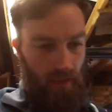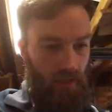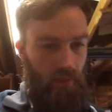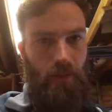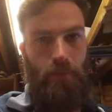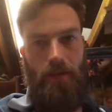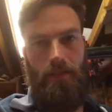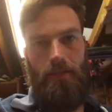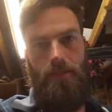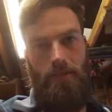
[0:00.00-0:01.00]
going to be one of
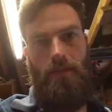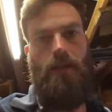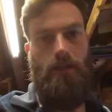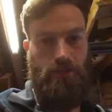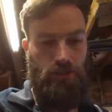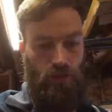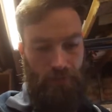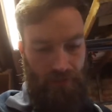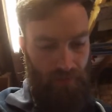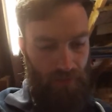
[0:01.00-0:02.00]
the last
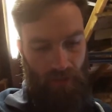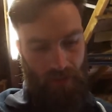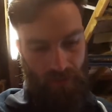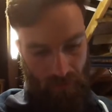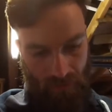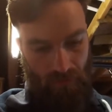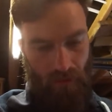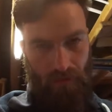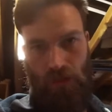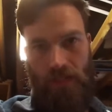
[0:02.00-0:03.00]
jobs because
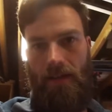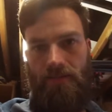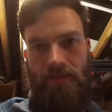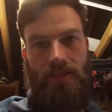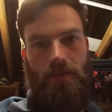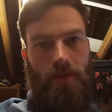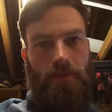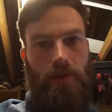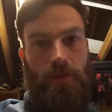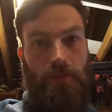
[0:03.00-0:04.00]
I'm just going to have to fit it
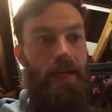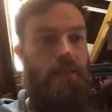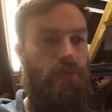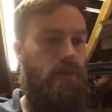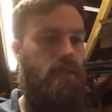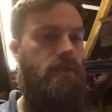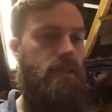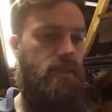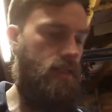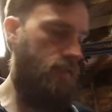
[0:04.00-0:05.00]
wherever I've got space once
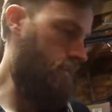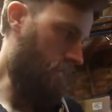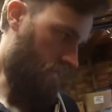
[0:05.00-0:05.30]
everything's in.